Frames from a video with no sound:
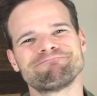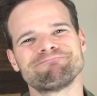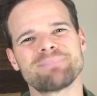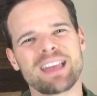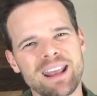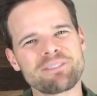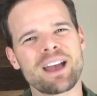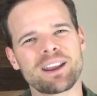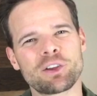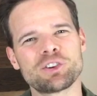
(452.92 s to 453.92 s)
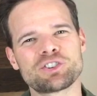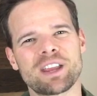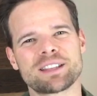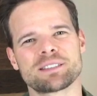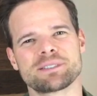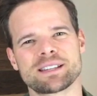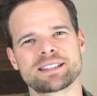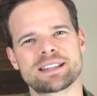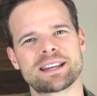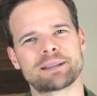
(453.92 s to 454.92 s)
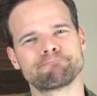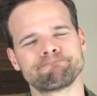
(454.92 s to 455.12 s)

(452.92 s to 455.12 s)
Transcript: then I've got a good chance of succeeding.